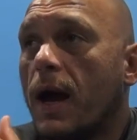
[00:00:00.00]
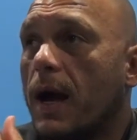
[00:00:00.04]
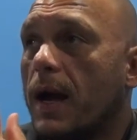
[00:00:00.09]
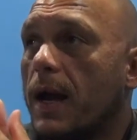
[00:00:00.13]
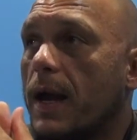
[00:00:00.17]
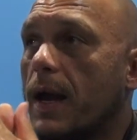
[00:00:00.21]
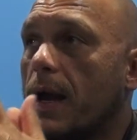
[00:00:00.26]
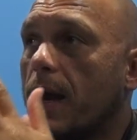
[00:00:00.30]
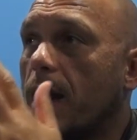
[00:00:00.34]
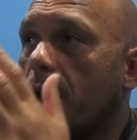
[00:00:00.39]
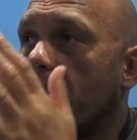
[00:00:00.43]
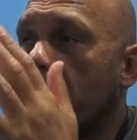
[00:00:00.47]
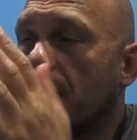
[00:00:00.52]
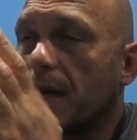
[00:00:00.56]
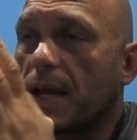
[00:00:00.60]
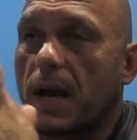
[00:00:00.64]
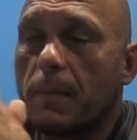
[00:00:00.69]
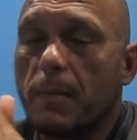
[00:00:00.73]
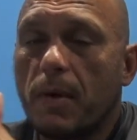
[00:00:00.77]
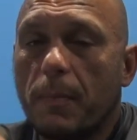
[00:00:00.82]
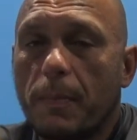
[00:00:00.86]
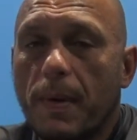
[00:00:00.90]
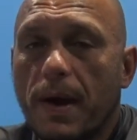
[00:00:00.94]
Uh, it
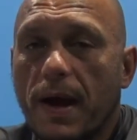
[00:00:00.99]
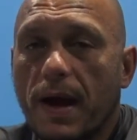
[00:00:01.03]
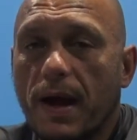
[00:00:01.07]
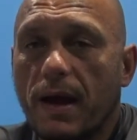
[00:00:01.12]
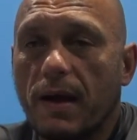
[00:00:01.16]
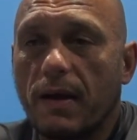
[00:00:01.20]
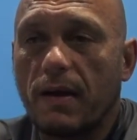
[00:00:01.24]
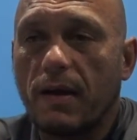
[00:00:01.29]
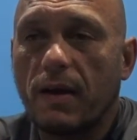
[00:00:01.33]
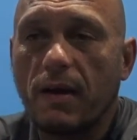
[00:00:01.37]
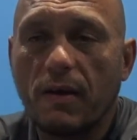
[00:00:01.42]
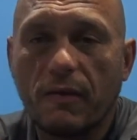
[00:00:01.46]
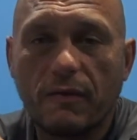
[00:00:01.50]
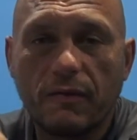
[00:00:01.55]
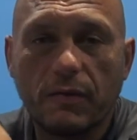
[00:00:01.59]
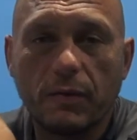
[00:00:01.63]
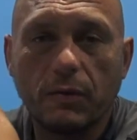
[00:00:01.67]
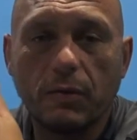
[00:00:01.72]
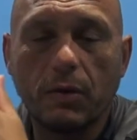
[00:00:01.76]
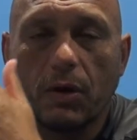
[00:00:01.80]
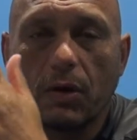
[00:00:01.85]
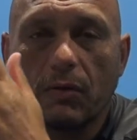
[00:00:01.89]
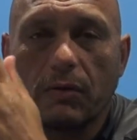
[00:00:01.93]
came about
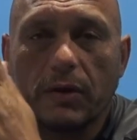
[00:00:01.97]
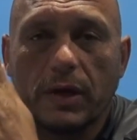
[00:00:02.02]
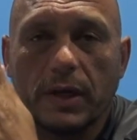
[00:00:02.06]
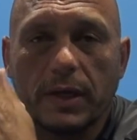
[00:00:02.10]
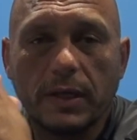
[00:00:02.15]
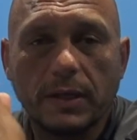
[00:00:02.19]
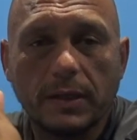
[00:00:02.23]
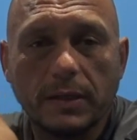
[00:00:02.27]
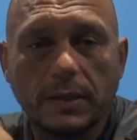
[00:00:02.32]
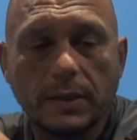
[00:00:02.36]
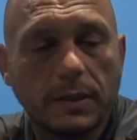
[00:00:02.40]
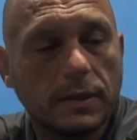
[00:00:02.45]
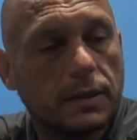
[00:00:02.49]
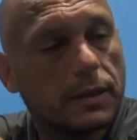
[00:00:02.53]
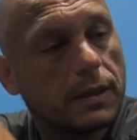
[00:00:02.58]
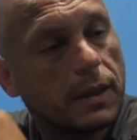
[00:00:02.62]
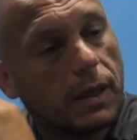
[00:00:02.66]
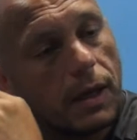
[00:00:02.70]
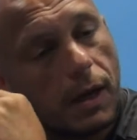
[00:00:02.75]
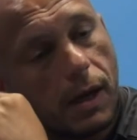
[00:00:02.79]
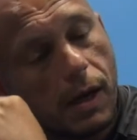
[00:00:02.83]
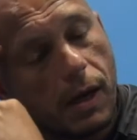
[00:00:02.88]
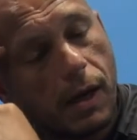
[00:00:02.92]
through Laurie.
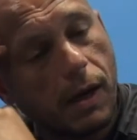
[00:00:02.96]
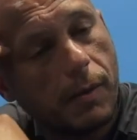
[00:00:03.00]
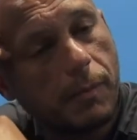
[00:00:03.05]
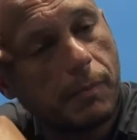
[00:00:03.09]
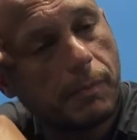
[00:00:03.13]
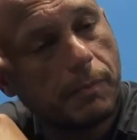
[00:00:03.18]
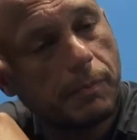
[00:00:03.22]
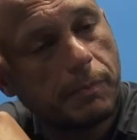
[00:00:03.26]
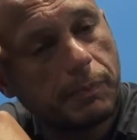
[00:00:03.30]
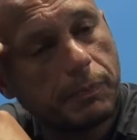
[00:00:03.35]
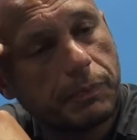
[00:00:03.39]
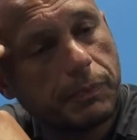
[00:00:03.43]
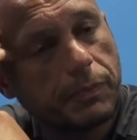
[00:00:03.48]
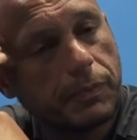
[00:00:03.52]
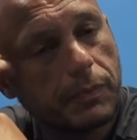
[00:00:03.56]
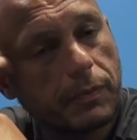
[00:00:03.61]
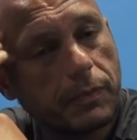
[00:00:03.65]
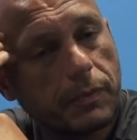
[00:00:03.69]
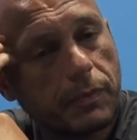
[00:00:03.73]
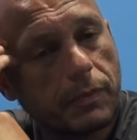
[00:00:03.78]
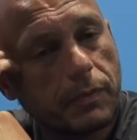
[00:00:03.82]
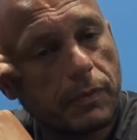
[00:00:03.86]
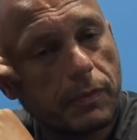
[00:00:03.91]
Um,
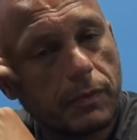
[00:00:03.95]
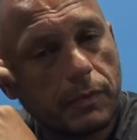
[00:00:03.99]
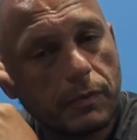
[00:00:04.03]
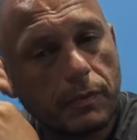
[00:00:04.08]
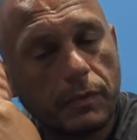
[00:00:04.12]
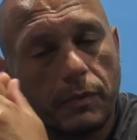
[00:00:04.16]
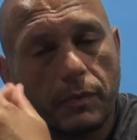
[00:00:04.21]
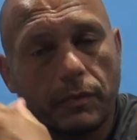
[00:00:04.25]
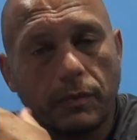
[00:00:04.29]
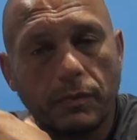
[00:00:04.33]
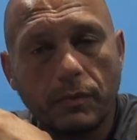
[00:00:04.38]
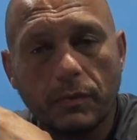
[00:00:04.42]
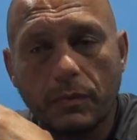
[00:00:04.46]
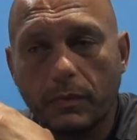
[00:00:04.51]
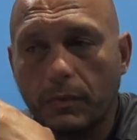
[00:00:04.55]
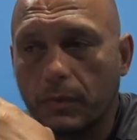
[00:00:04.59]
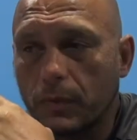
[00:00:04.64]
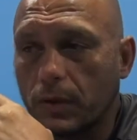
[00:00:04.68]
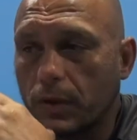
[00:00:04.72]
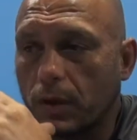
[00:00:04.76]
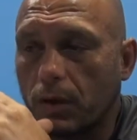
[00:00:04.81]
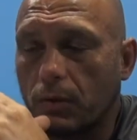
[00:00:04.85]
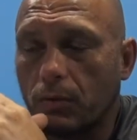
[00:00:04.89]

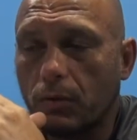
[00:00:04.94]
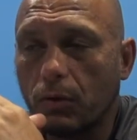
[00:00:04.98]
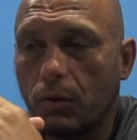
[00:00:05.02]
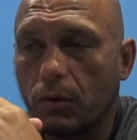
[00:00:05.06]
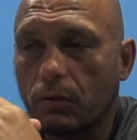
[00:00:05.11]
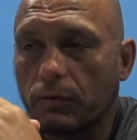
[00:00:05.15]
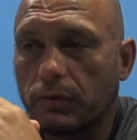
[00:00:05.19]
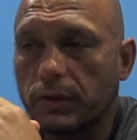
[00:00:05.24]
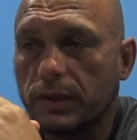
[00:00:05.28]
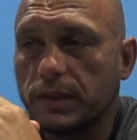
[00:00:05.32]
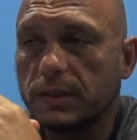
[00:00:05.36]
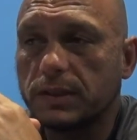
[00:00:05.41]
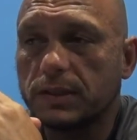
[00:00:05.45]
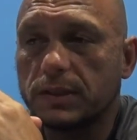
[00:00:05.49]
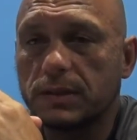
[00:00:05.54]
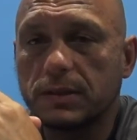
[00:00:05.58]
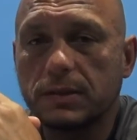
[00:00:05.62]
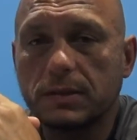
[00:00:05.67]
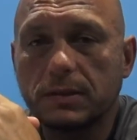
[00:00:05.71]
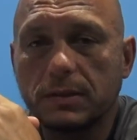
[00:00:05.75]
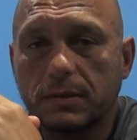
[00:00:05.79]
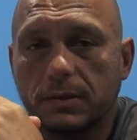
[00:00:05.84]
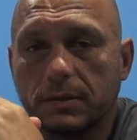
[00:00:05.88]
you know,
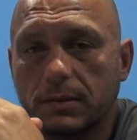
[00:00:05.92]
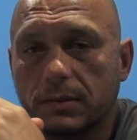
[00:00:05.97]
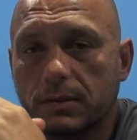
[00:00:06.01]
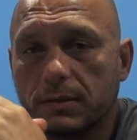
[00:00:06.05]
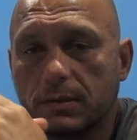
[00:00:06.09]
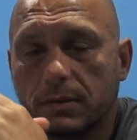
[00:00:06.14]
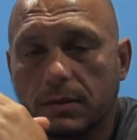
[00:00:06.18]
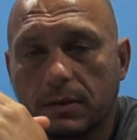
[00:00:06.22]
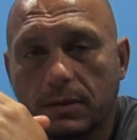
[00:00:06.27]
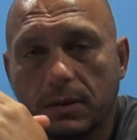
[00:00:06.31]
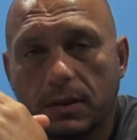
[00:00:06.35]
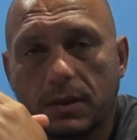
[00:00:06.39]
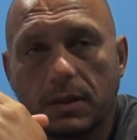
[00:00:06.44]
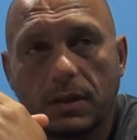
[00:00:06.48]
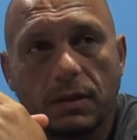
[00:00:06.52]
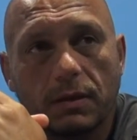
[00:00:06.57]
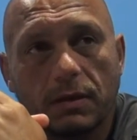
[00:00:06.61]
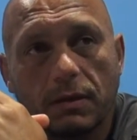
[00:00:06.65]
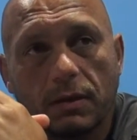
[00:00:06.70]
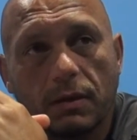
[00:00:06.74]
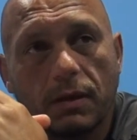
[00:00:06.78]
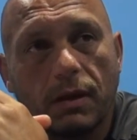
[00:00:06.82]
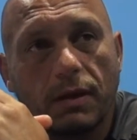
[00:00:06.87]
Laurie's
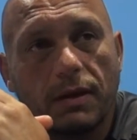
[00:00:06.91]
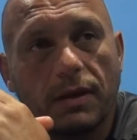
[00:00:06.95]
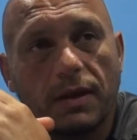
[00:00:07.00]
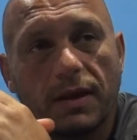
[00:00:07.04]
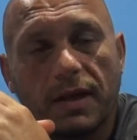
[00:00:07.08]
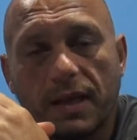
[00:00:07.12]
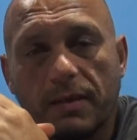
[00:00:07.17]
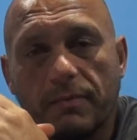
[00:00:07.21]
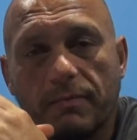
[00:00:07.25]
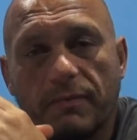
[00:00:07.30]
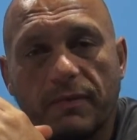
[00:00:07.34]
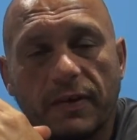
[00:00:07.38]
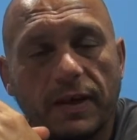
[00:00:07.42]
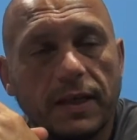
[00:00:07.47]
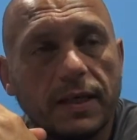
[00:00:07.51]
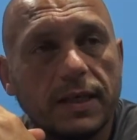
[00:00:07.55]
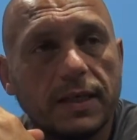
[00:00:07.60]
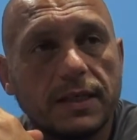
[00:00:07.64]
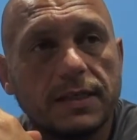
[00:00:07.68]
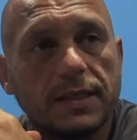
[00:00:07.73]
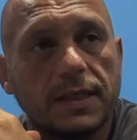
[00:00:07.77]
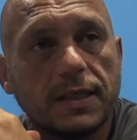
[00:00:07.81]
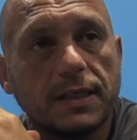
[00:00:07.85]
like a keep fit
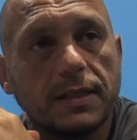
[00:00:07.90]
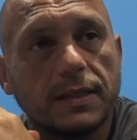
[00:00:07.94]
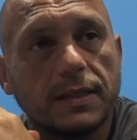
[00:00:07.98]
Lizzie.